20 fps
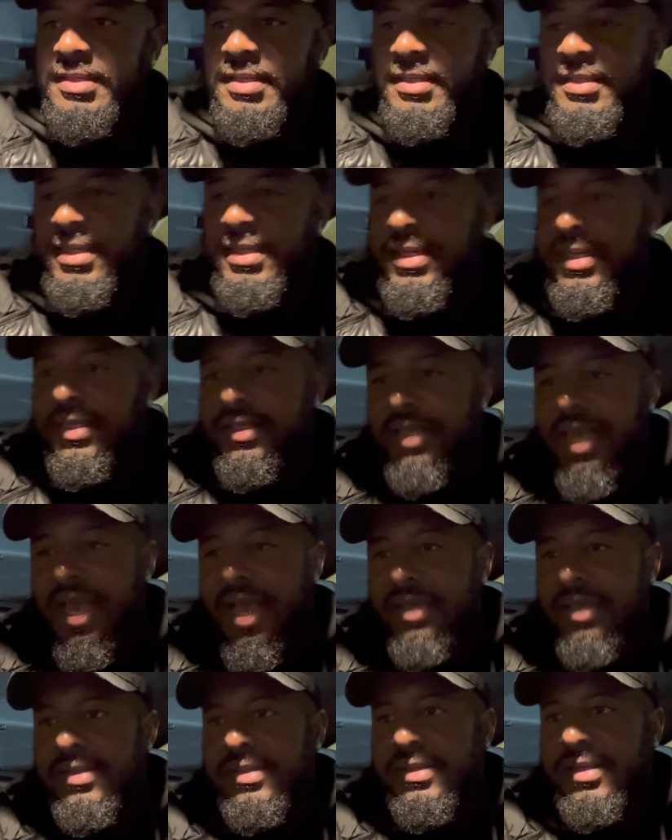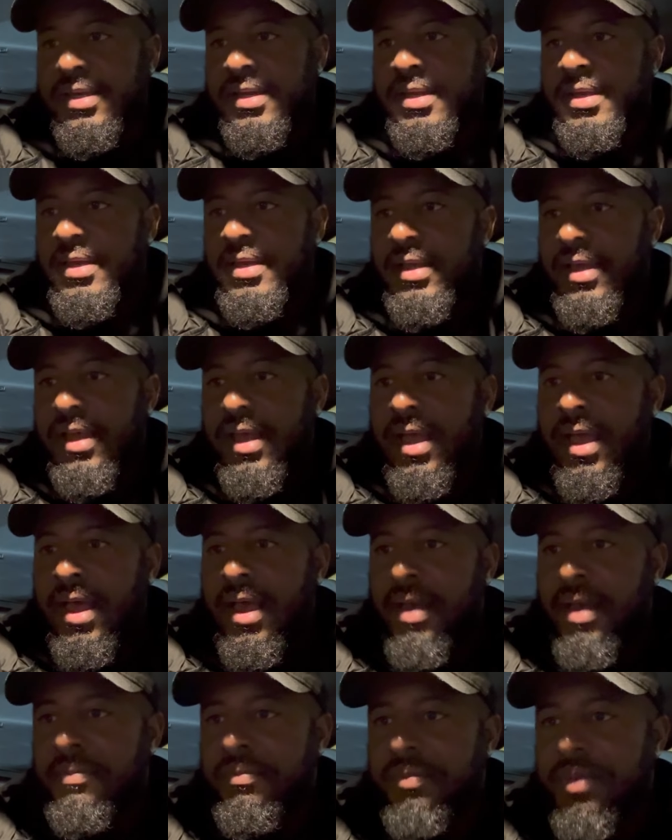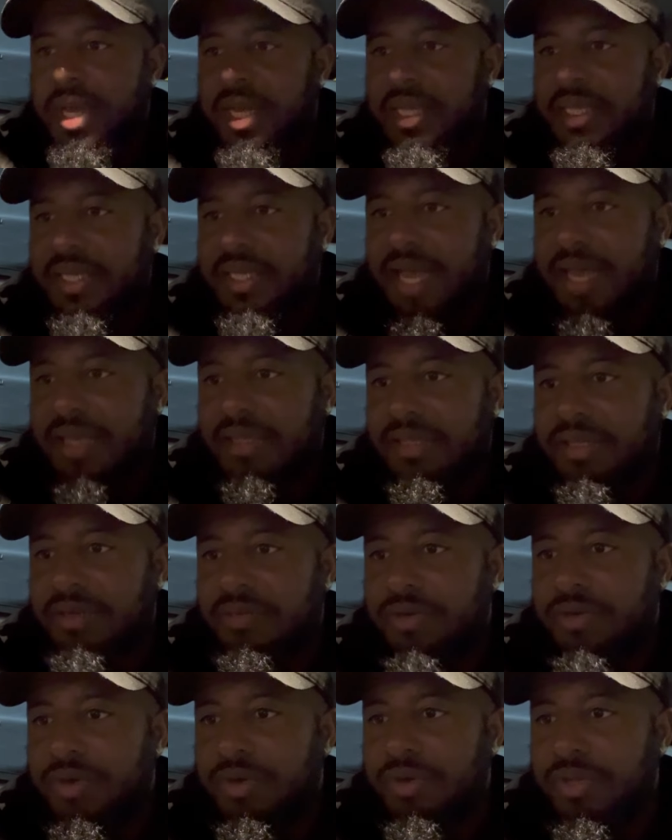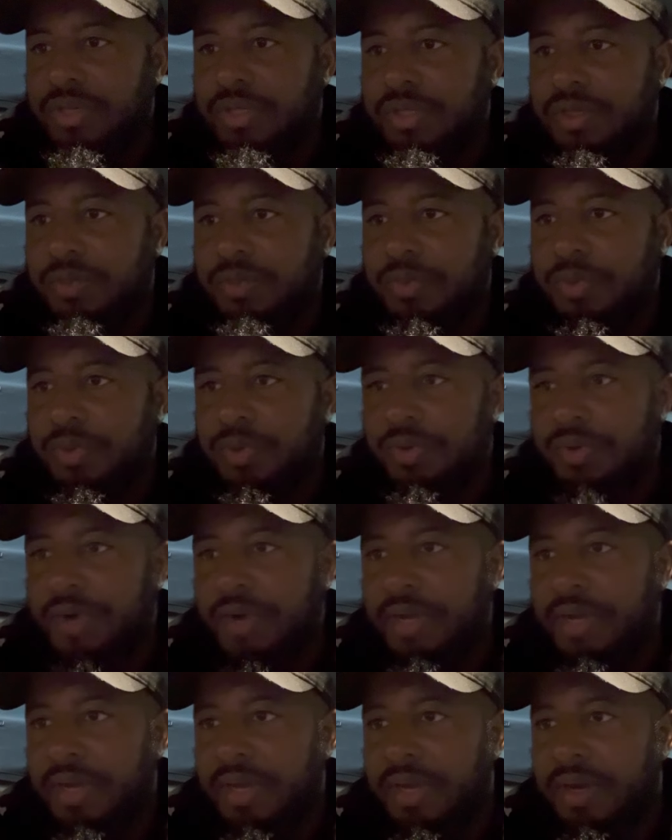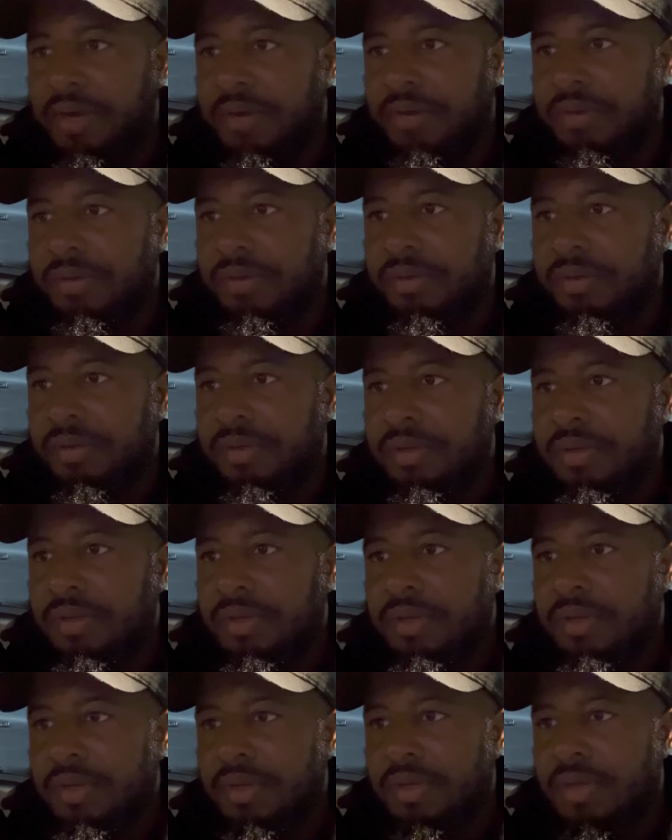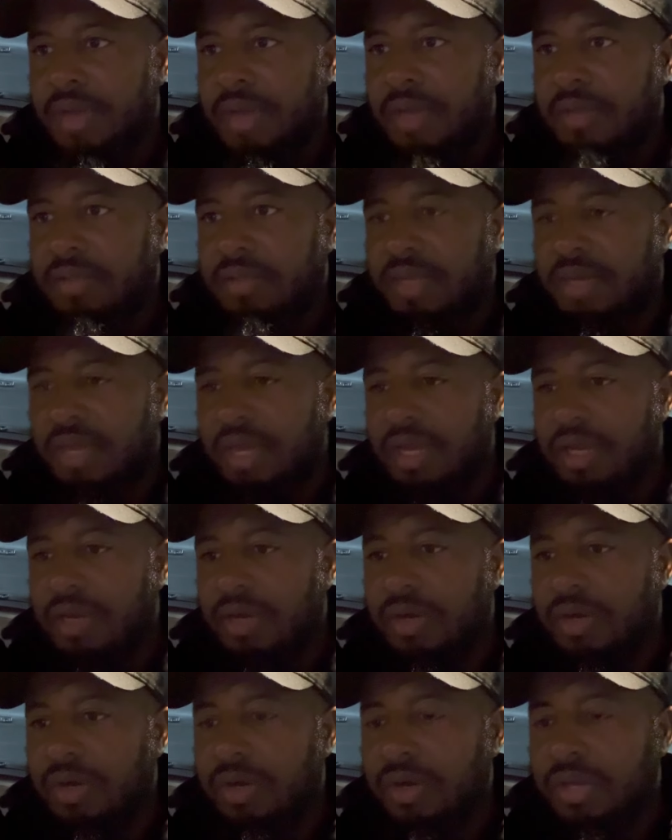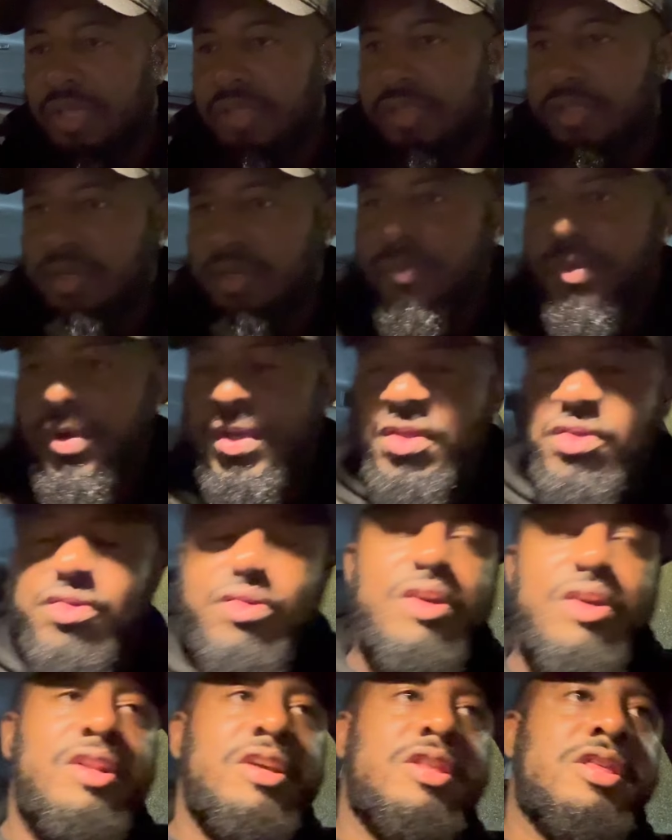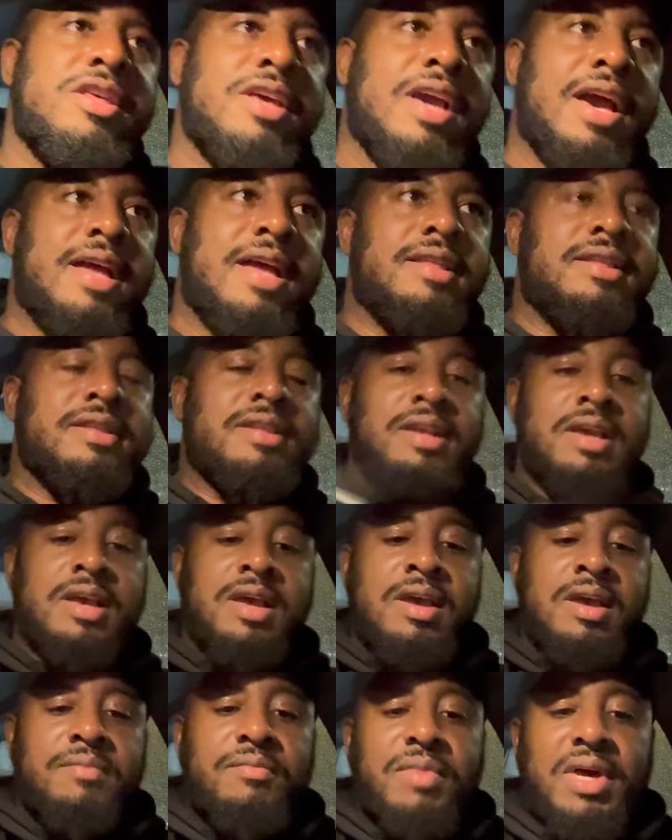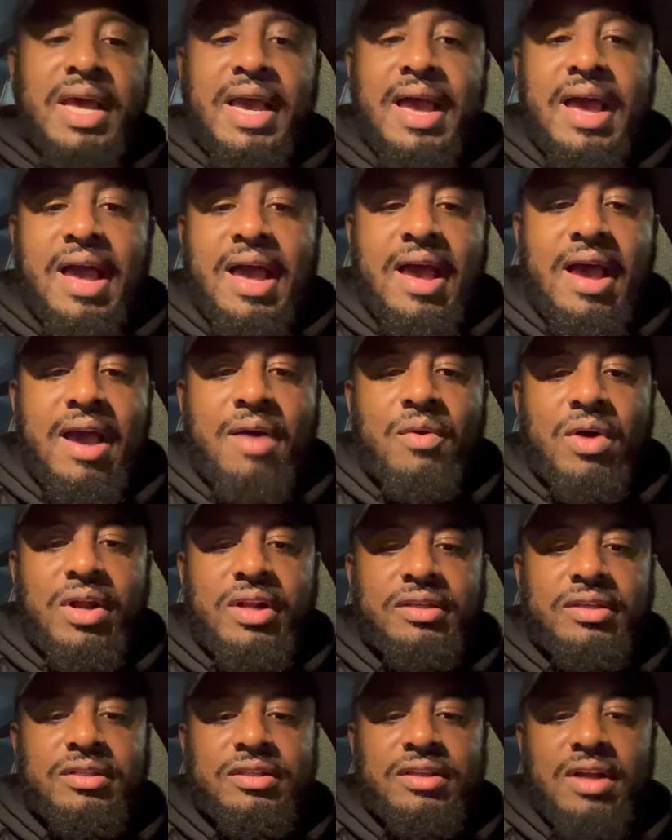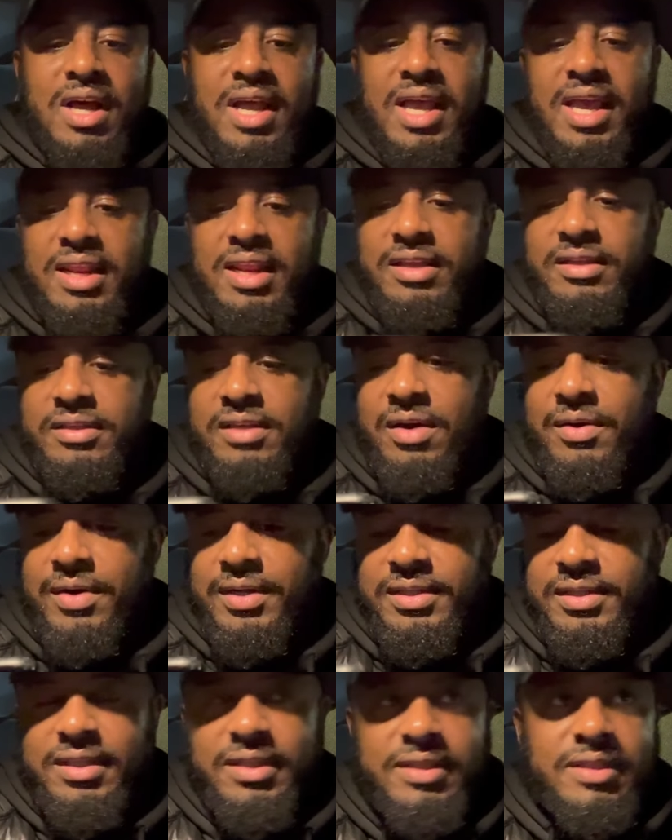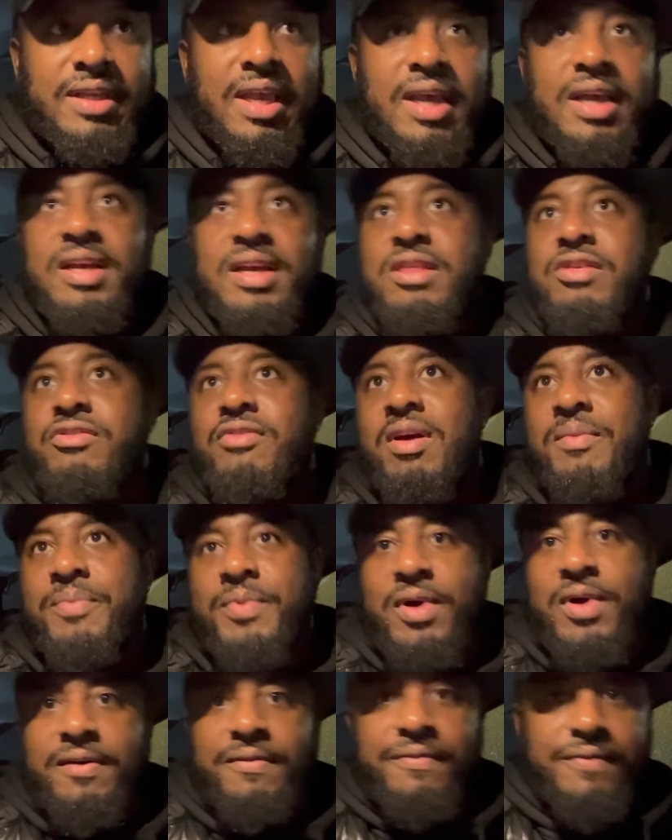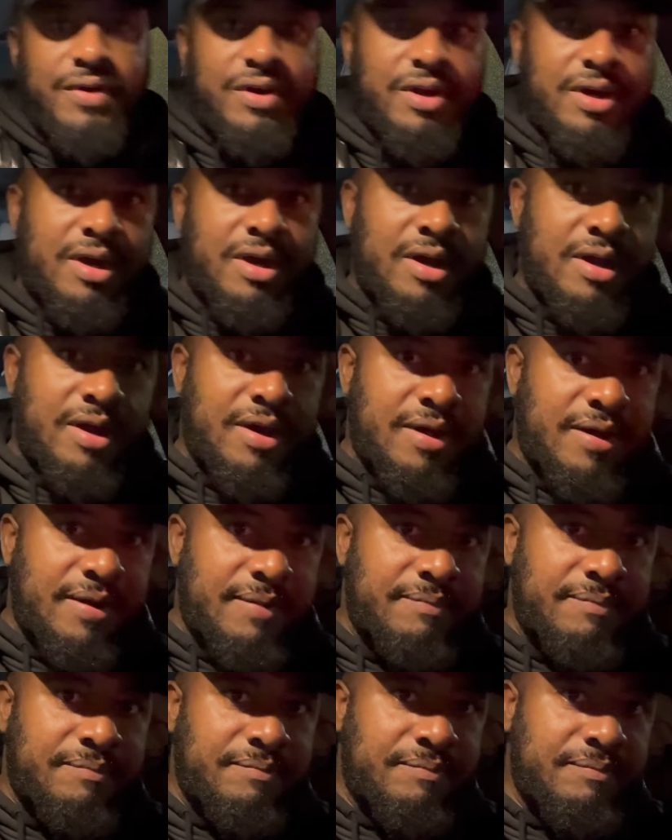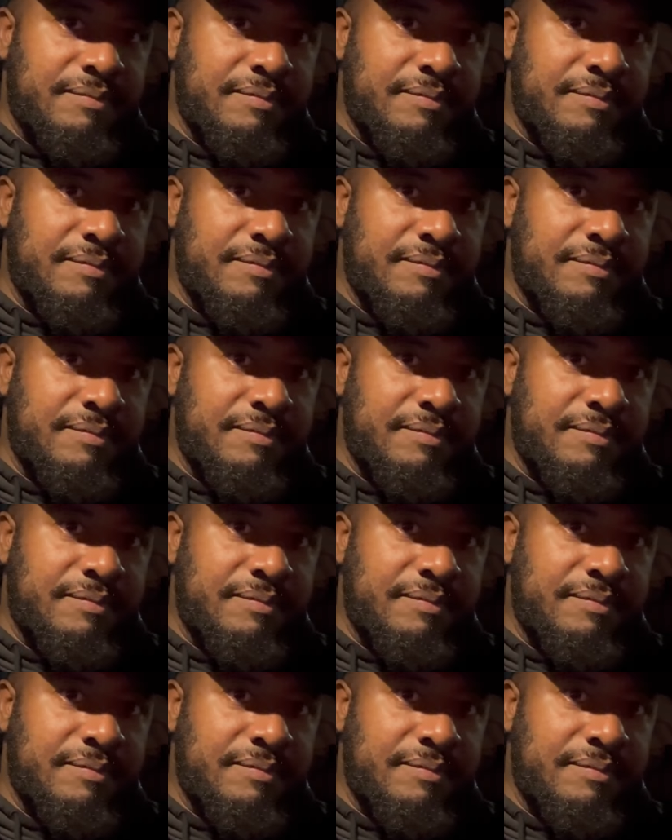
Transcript: is a disaster I'm contacting roadie support right now. I said hello because someone joined the chat. But I, I, I want to start heading towards the second drop off for the um